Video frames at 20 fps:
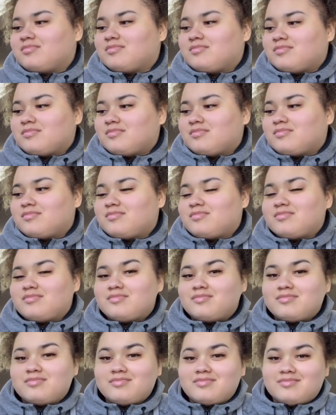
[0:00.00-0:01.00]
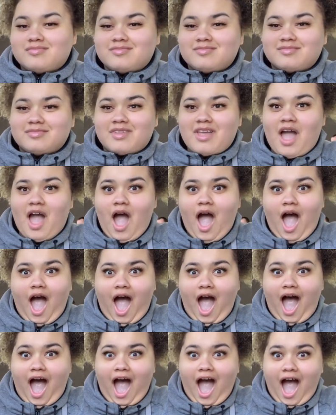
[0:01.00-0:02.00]

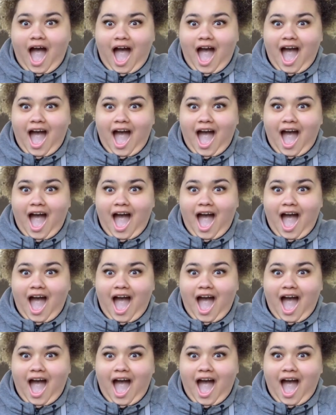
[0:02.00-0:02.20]
(not speaking)